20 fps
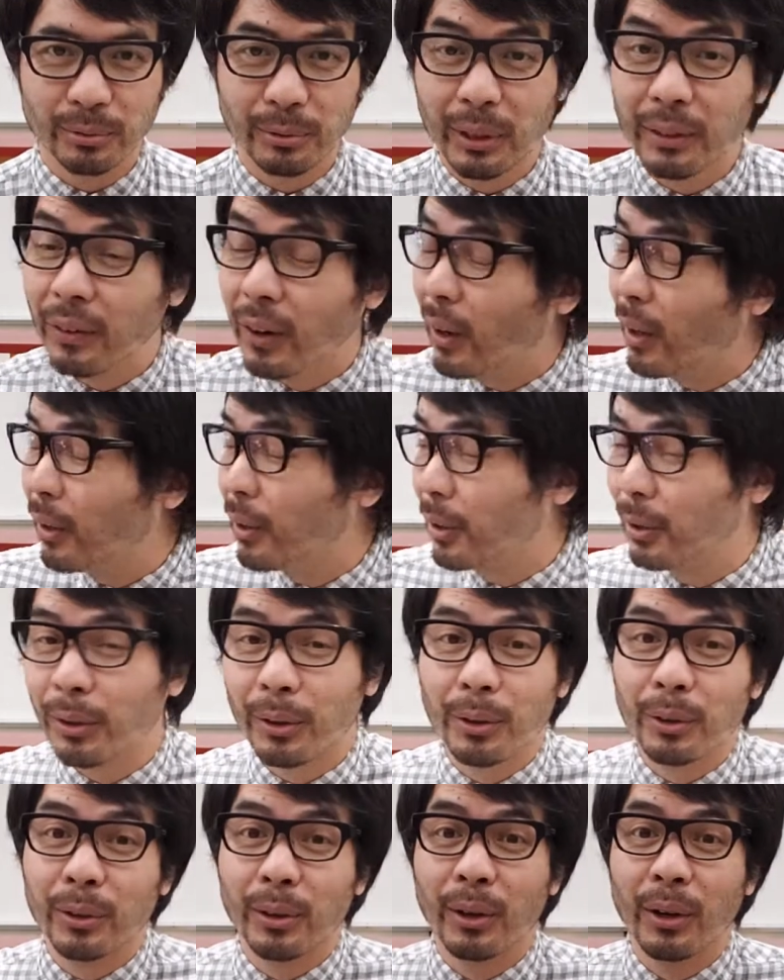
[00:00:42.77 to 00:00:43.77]
We've all
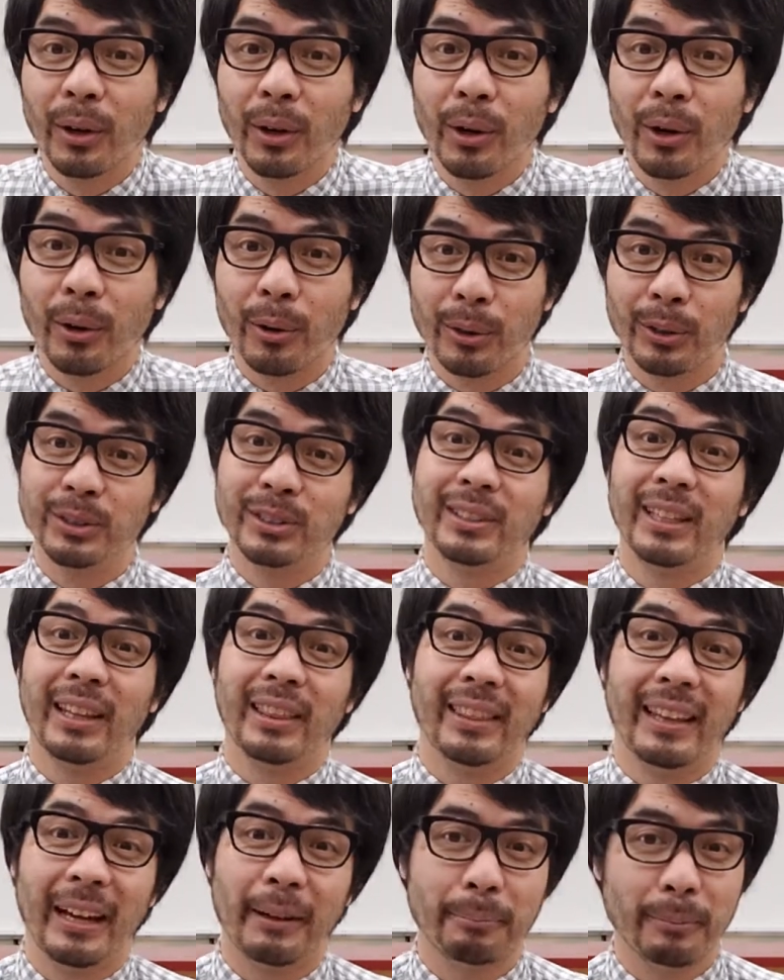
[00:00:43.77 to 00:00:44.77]
heard or
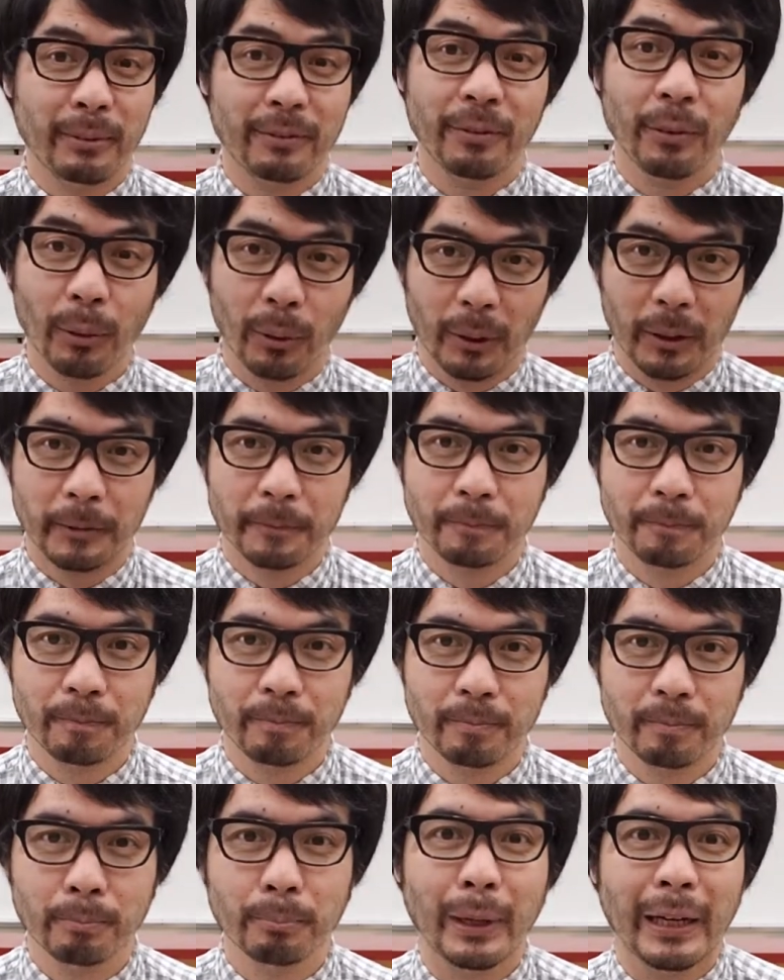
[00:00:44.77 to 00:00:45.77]
said that before.
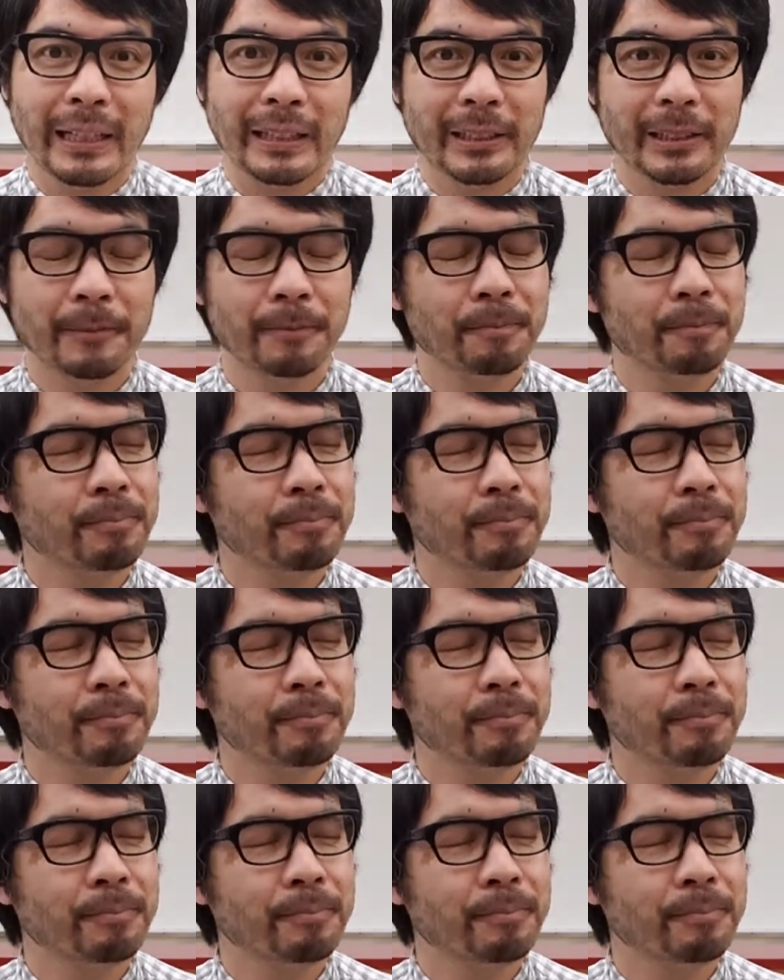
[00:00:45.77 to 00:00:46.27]
But